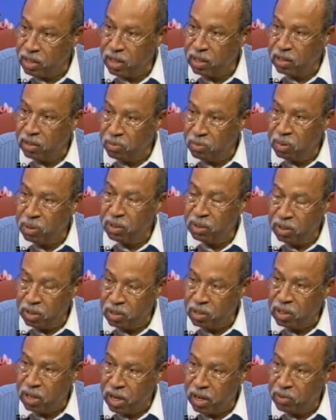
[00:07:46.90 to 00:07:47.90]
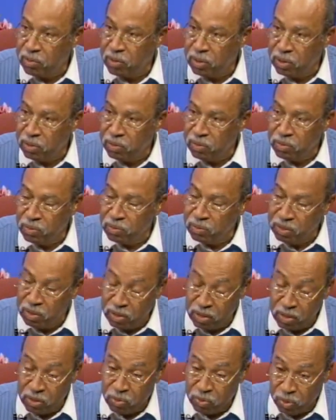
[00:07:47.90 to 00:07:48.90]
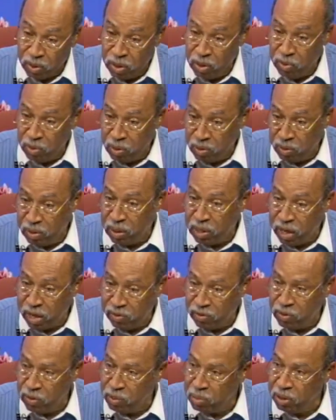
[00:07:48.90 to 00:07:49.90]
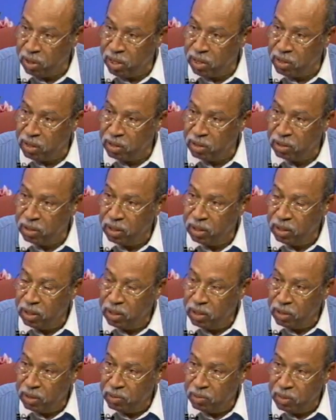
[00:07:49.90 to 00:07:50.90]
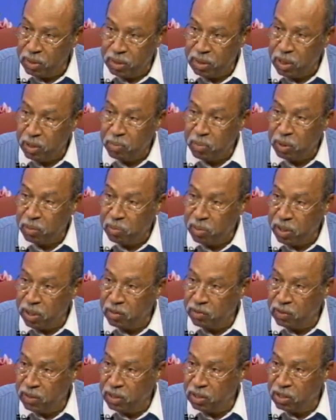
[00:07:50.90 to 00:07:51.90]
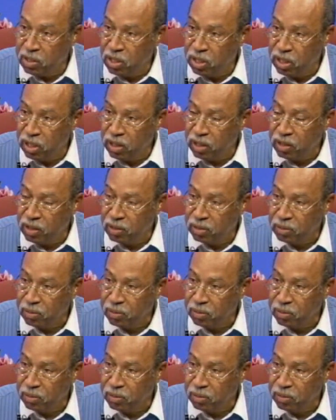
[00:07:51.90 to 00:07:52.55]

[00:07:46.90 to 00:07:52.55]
that we, in this life, we, in this world, we would have tribulation. He said, but be of good cheer.